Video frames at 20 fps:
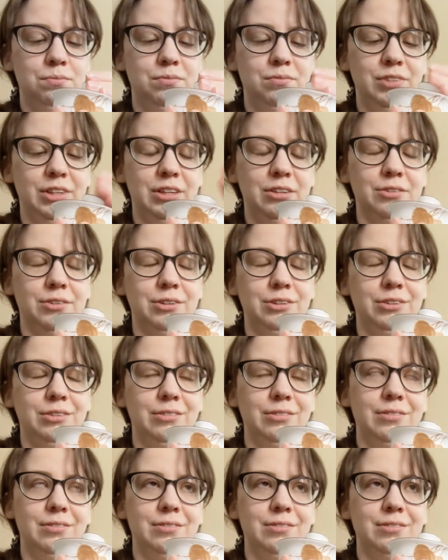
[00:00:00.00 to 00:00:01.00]
like really
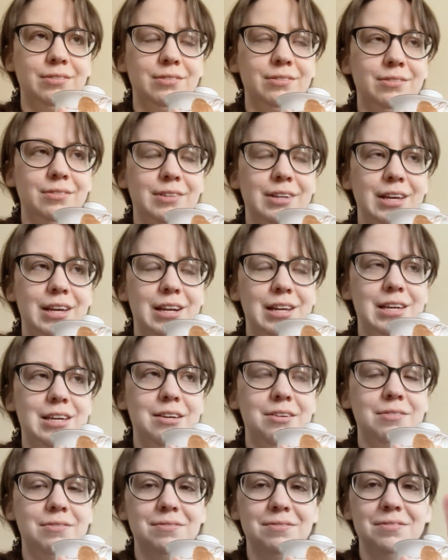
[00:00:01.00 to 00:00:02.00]
any.
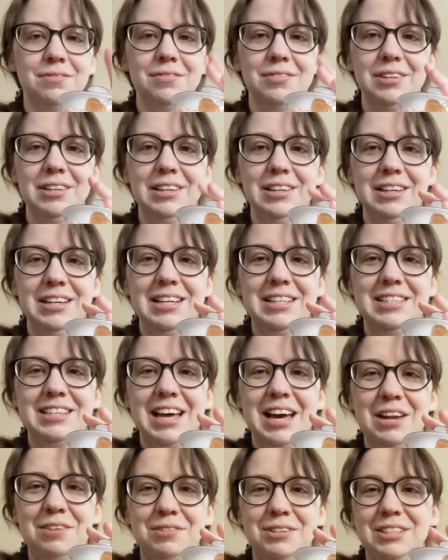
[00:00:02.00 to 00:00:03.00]
It's
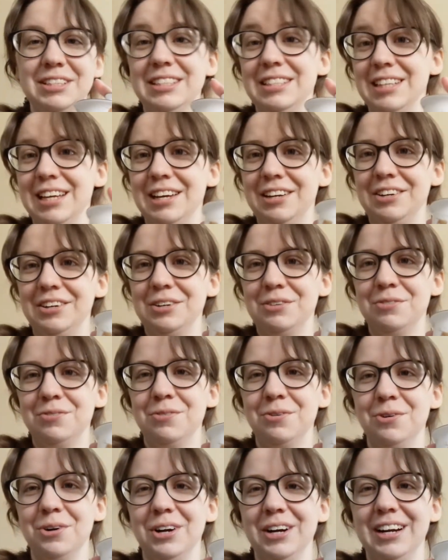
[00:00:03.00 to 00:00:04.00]
kind of a standard
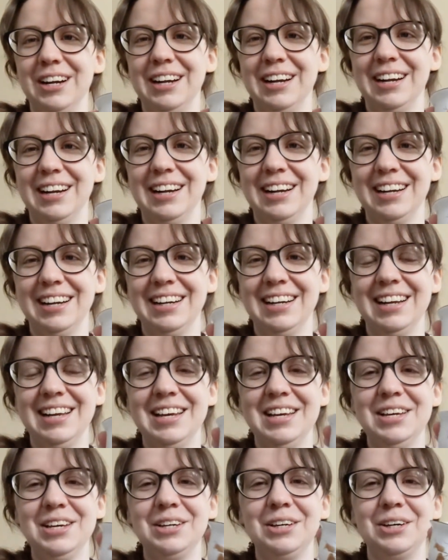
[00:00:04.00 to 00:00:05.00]
for
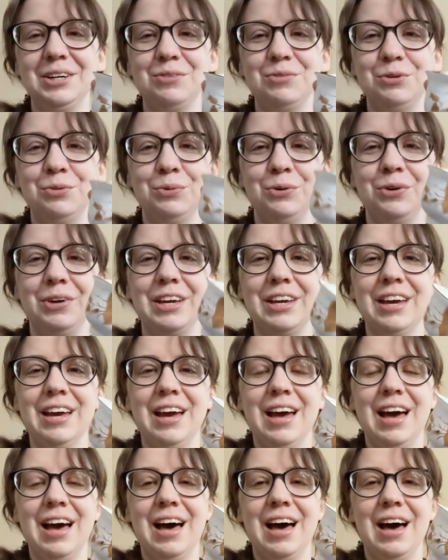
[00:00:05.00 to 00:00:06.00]
Kung Fu brewing.
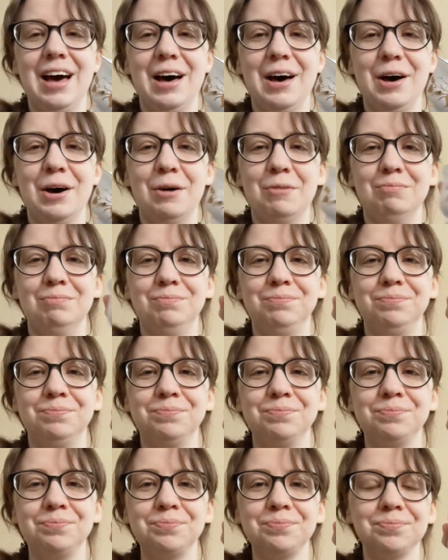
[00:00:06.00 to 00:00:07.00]
So
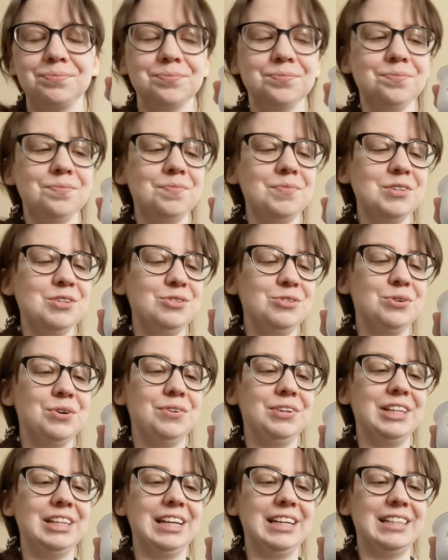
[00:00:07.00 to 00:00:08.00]
I
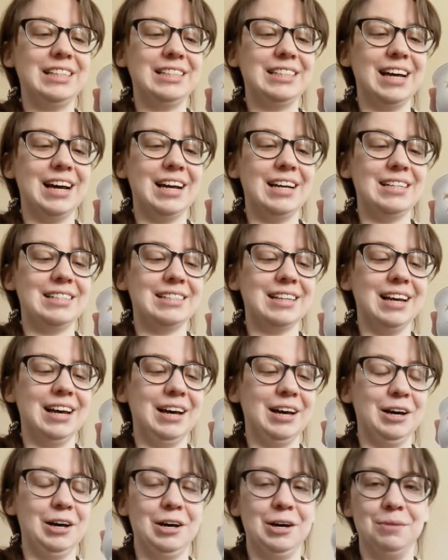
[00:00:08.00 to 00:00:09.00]
really like the size,
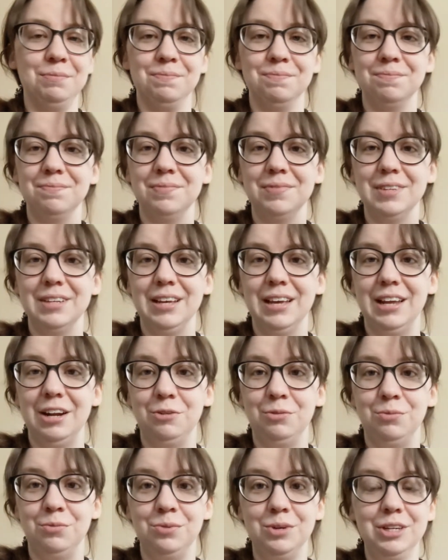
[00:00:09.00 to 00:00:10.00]
and I
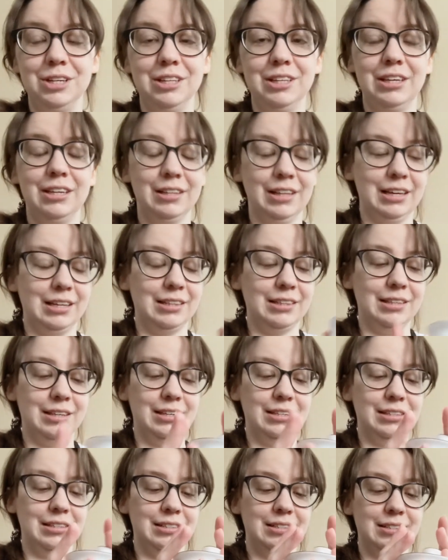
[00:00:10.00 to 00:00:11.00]
really like
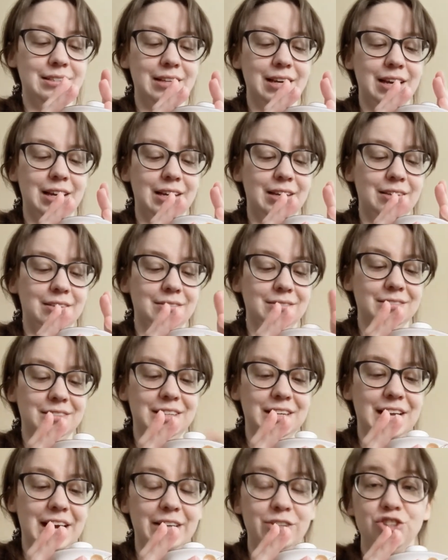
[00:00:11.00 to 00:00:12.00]
this. I
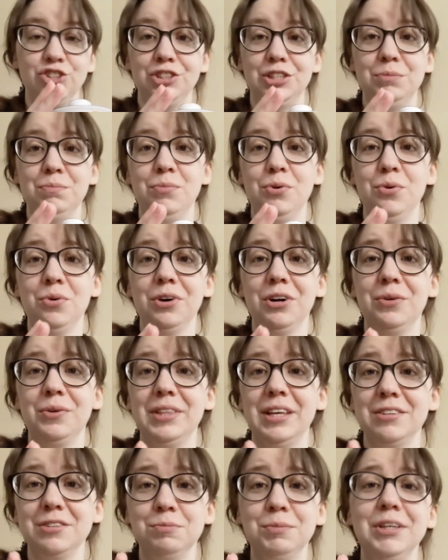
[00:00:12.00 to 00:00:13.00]
can actually pour it
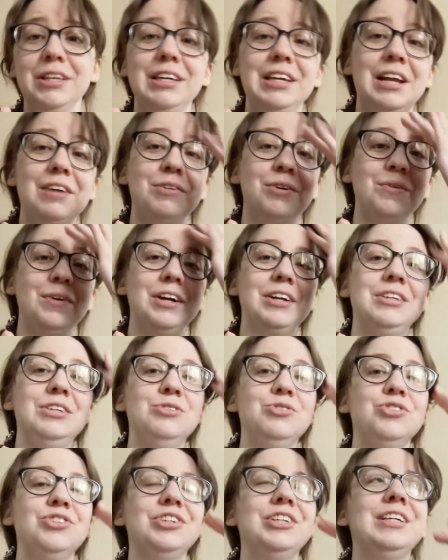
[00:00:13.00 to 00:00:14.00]
without spilling it everywhere
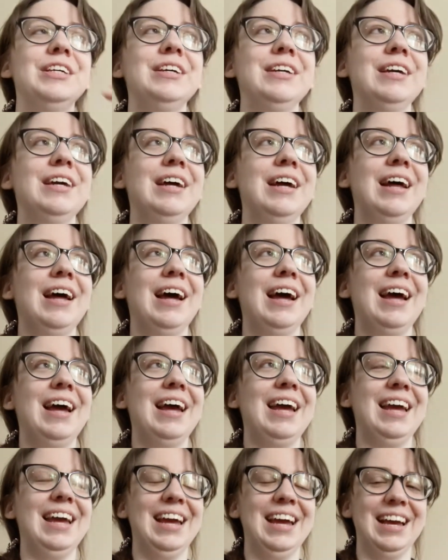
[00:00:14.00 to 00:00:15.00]
usually,
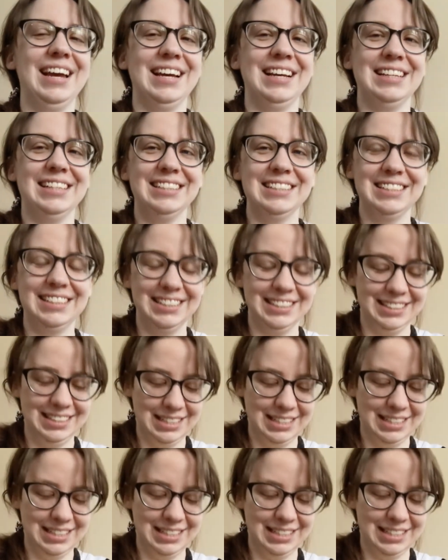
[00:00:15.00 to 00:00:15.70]
and